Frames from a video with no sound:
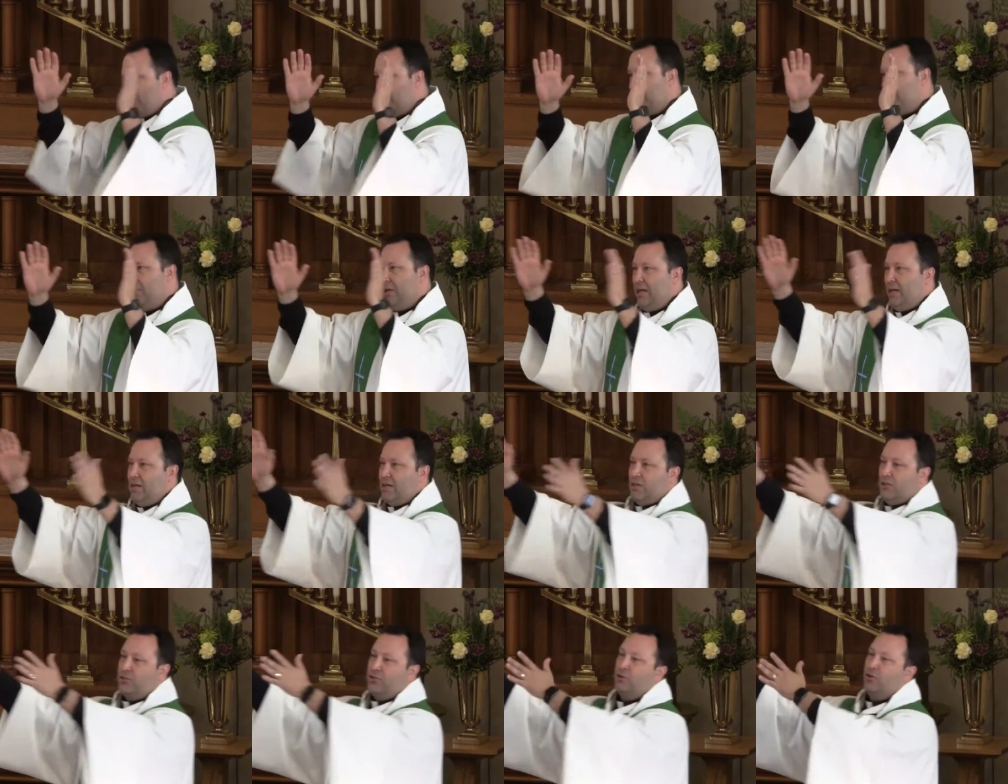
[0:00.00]
when we
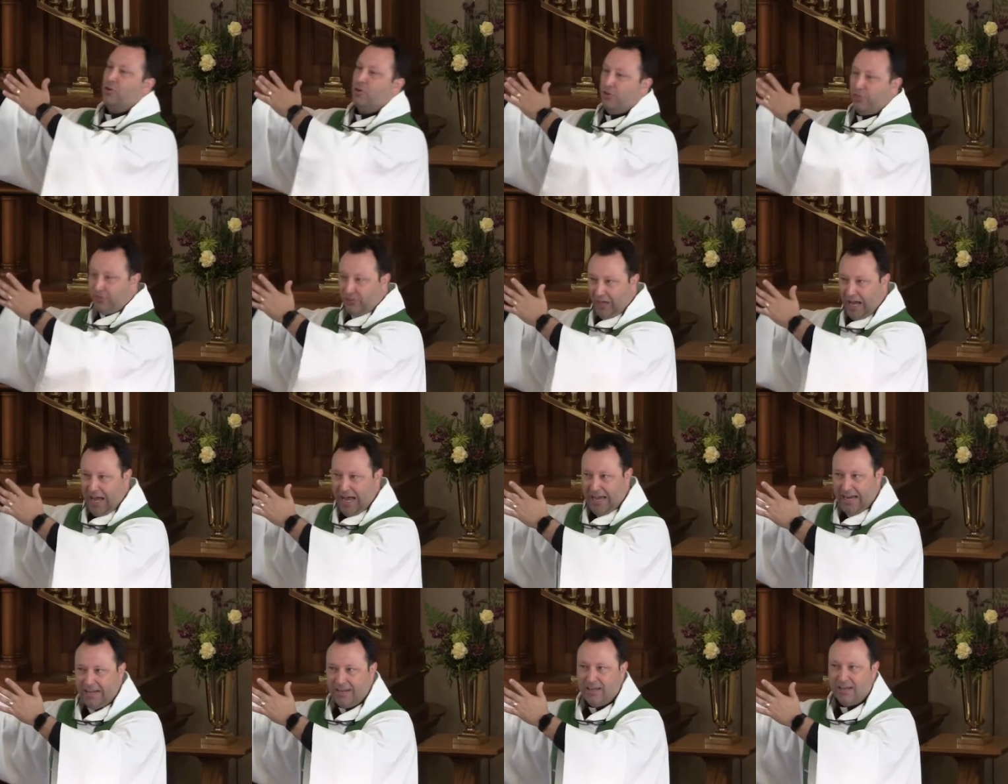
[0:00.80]
turn
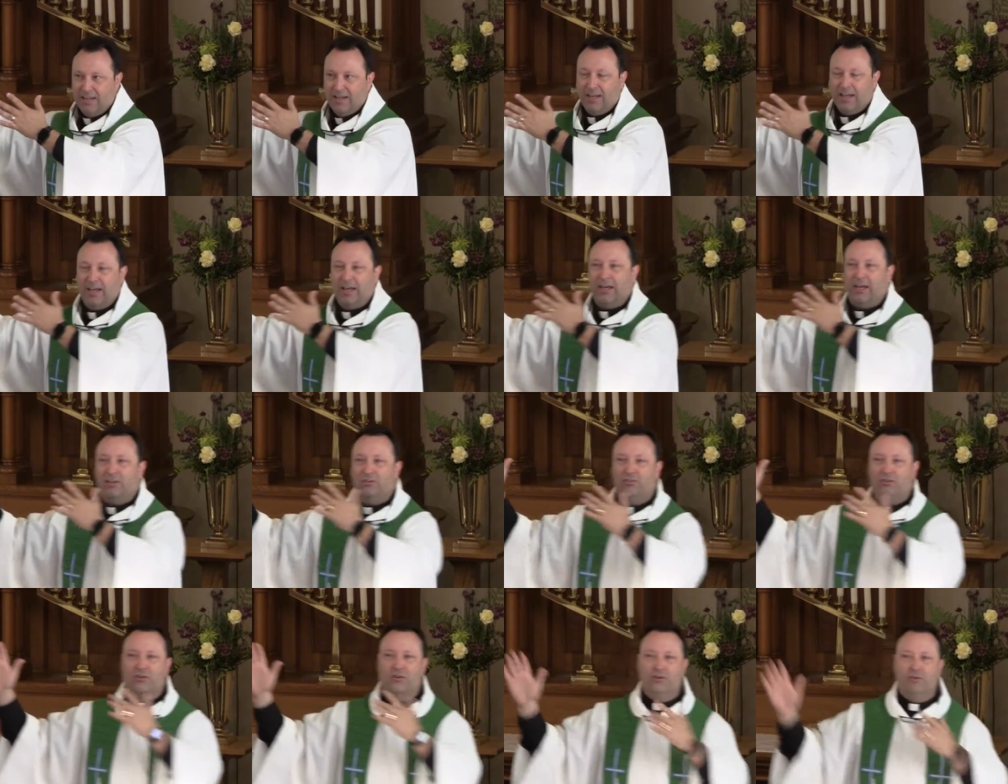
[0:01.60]
aside
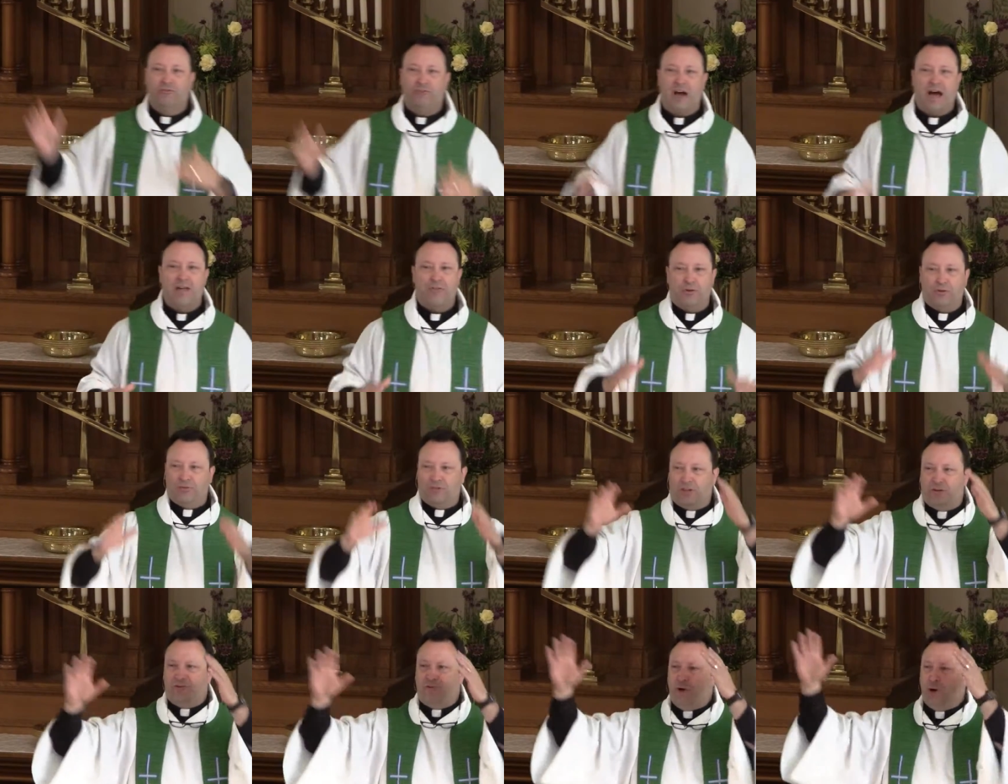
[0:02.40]
as fathers
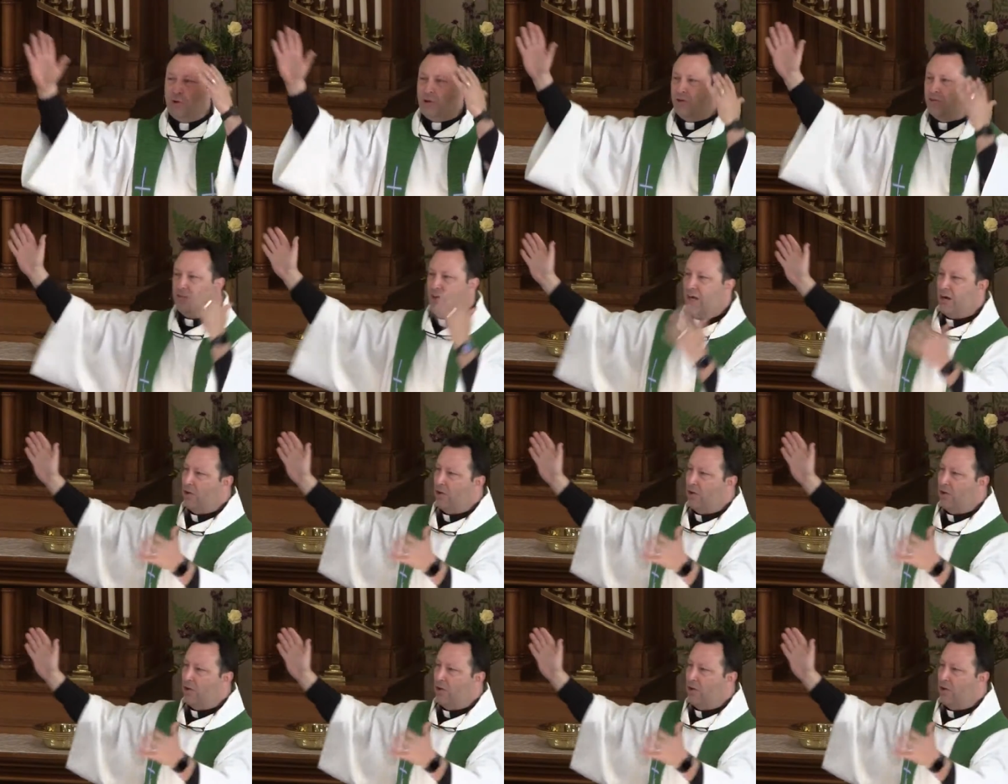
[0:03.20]
and focus on